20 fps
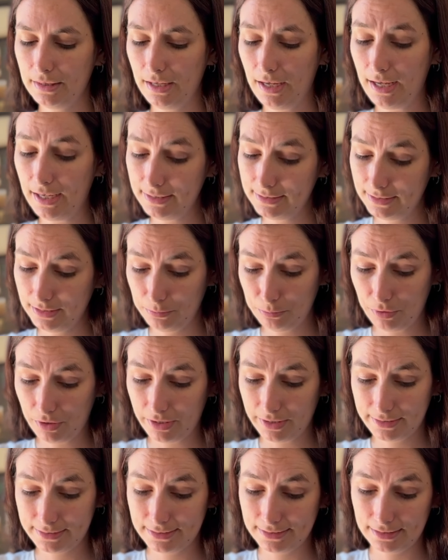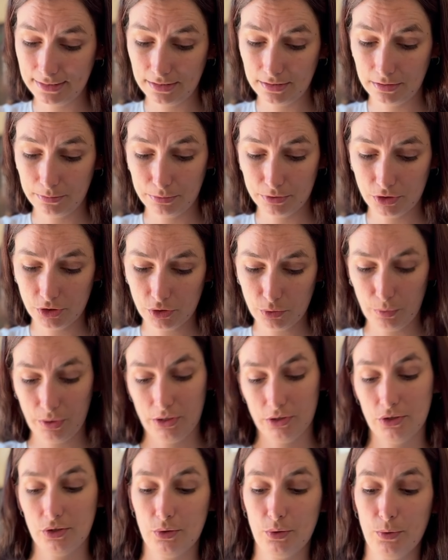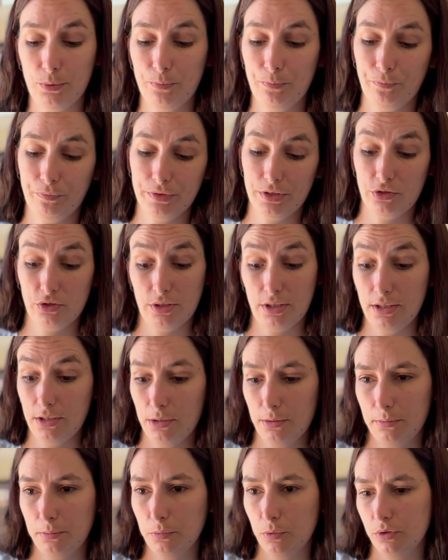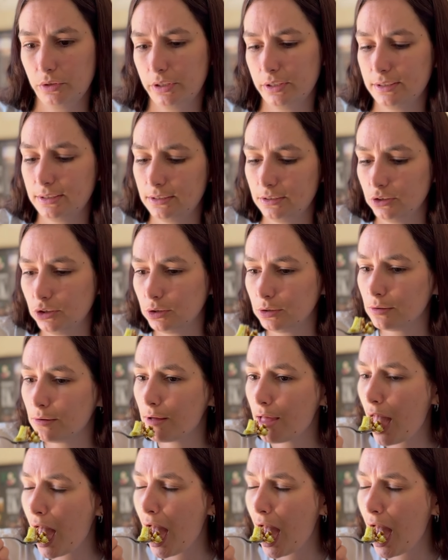The icing part is a little bit sweet, so let's try a little bit more just to...